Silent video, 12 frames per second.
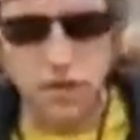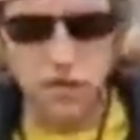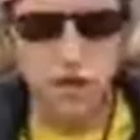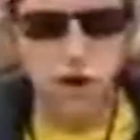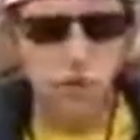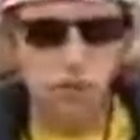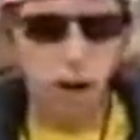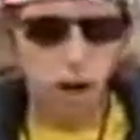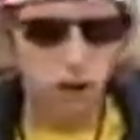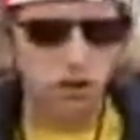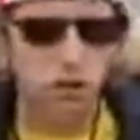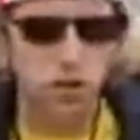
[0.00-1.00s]
for
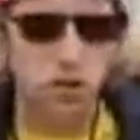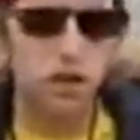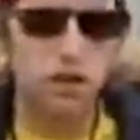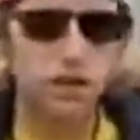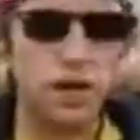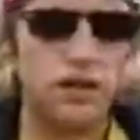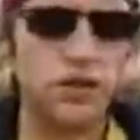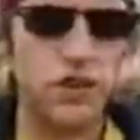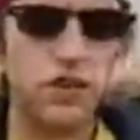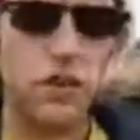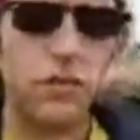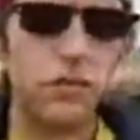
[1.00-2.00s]
abolishing the free
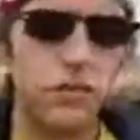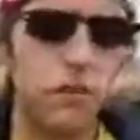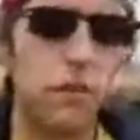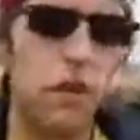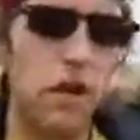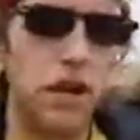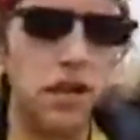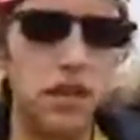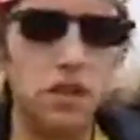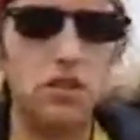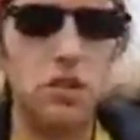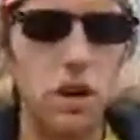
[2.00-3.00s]
system of
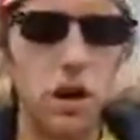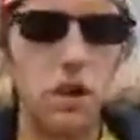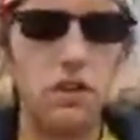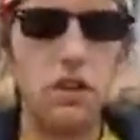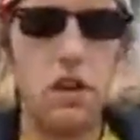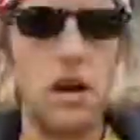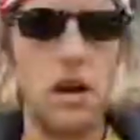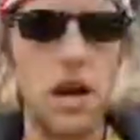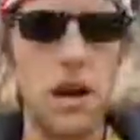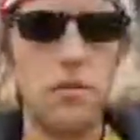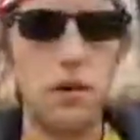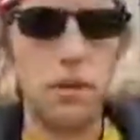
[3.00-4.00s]
English laws in a
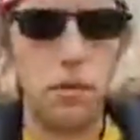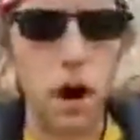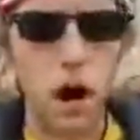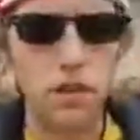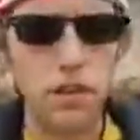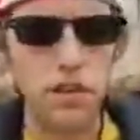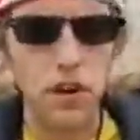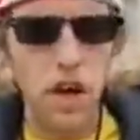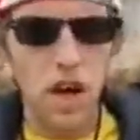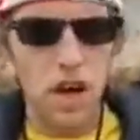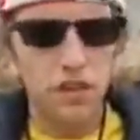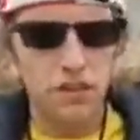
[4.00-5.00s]
neighboring province,
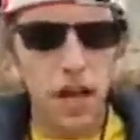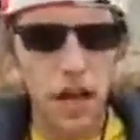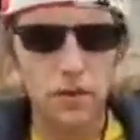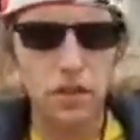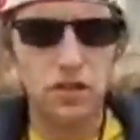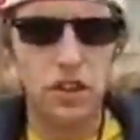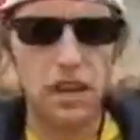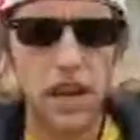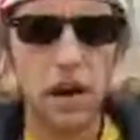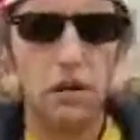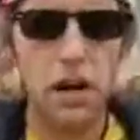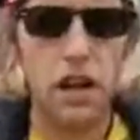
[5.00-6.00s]
establishing
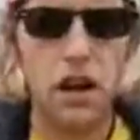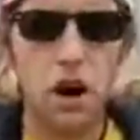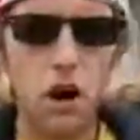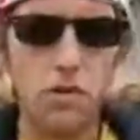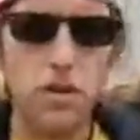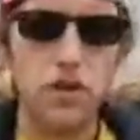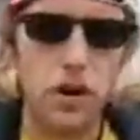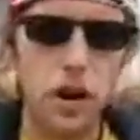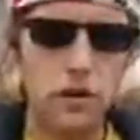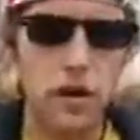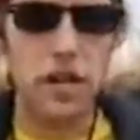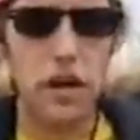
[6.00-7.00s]
therein an
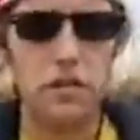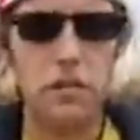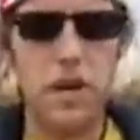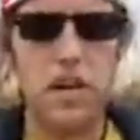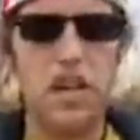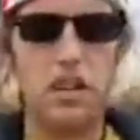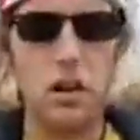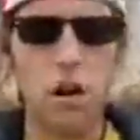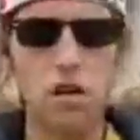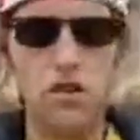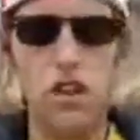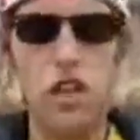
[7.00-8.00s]
arbitrary government and
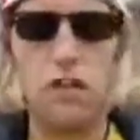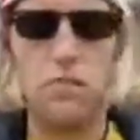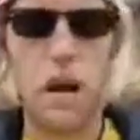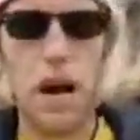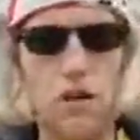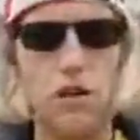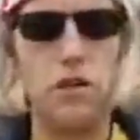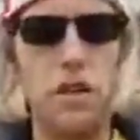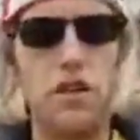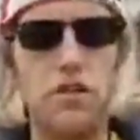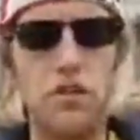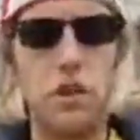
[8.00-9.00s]
enlarging its
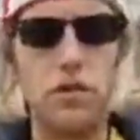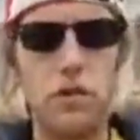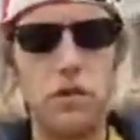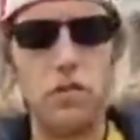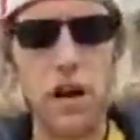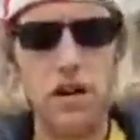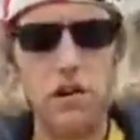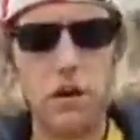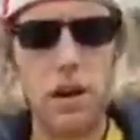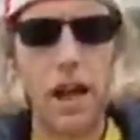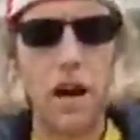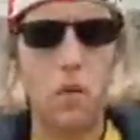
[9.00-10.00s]
boundaries so as to render
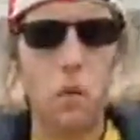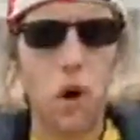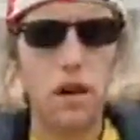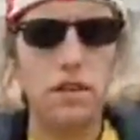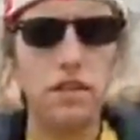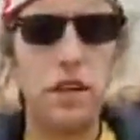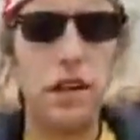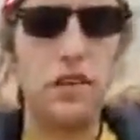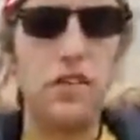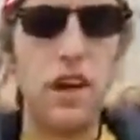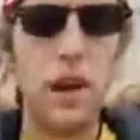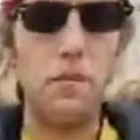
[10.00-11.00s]
it at once an
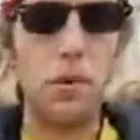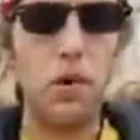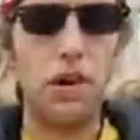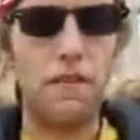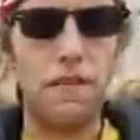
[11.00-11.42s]
example and